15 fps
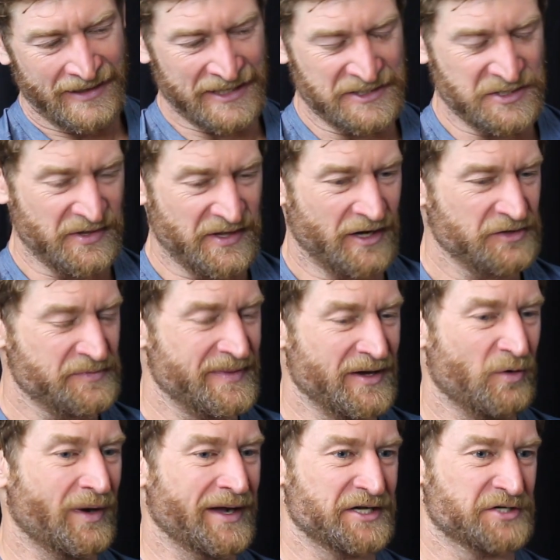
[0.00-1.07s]
I do the Ultimate
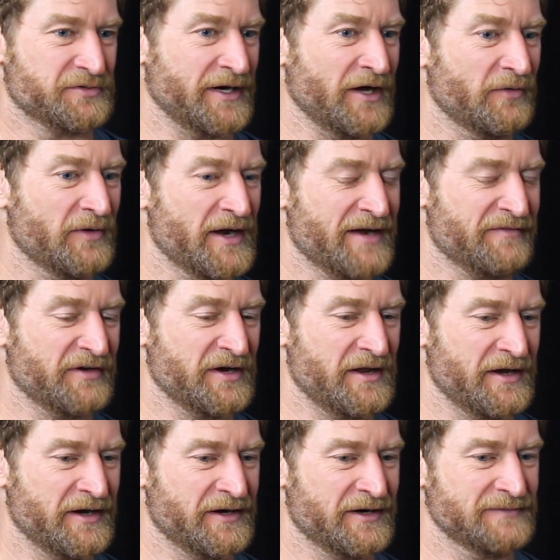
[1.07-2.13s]
Hawaiian Trail Run every
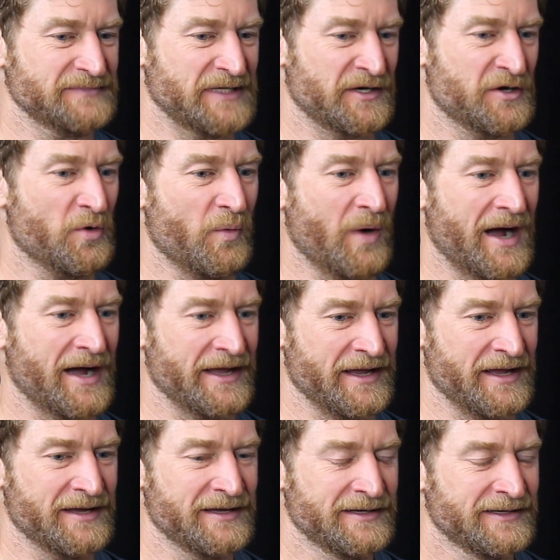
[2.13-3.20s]
year in
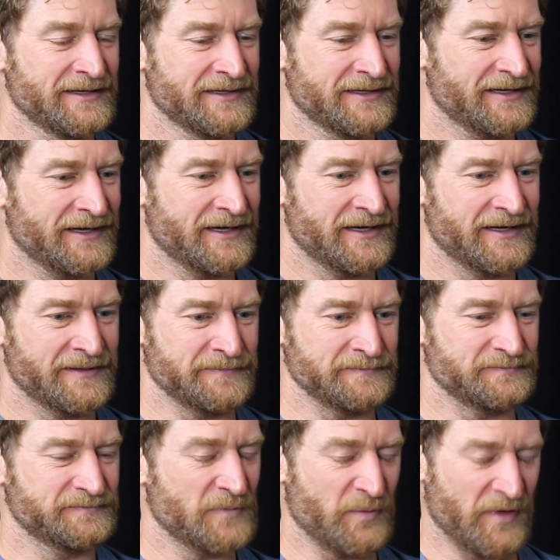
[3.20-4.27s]
Kauai um,
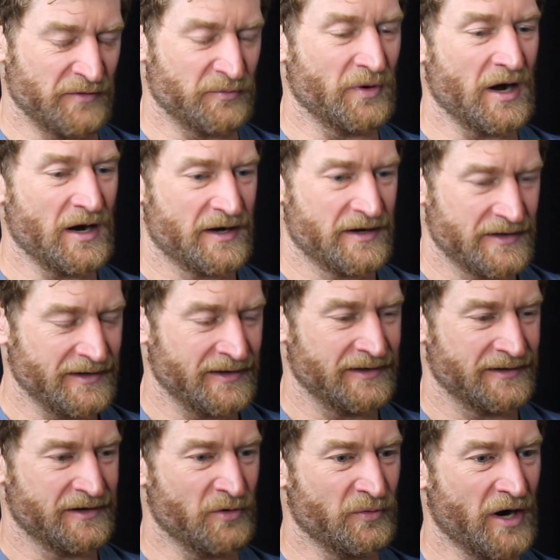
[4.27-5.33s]
with a ruck,
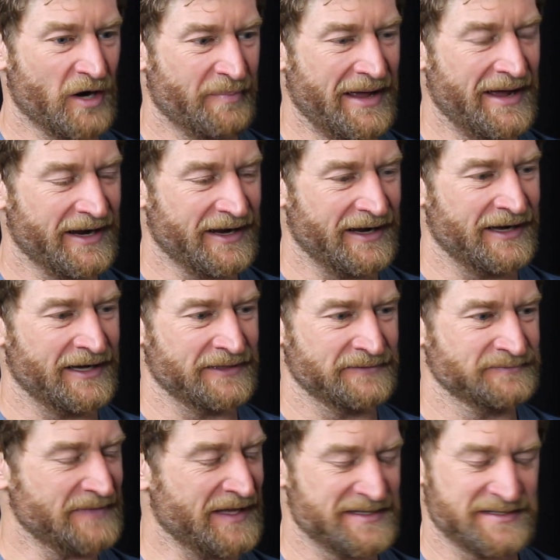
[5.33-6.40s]
uh, GORUCK pack
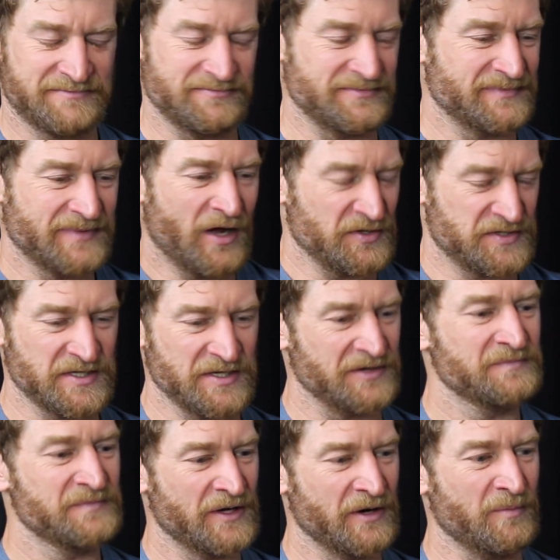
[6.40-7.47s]
on. That's
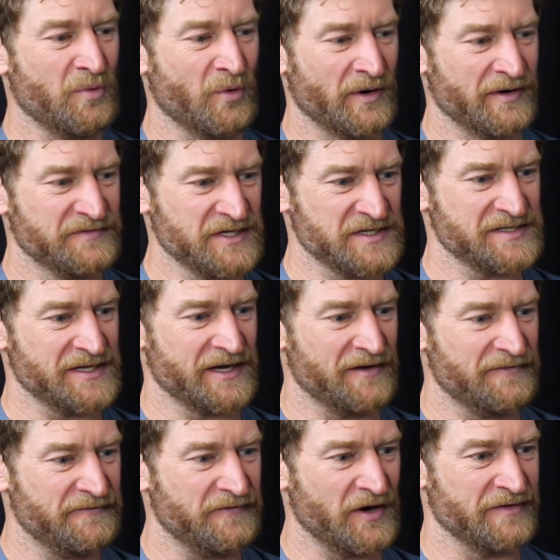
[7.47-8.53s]
also you know more of just like a
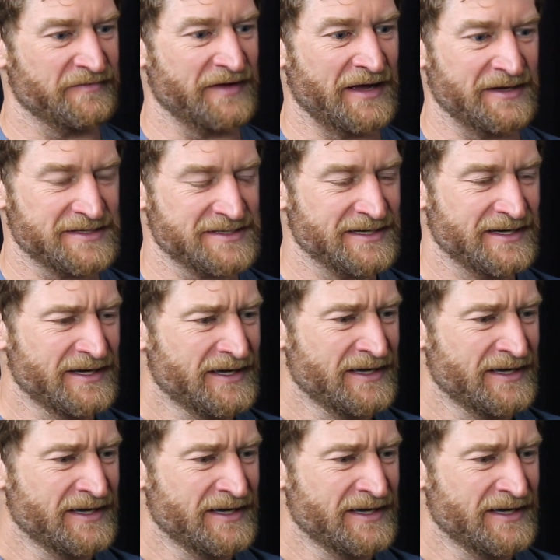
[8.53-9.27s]
fun event.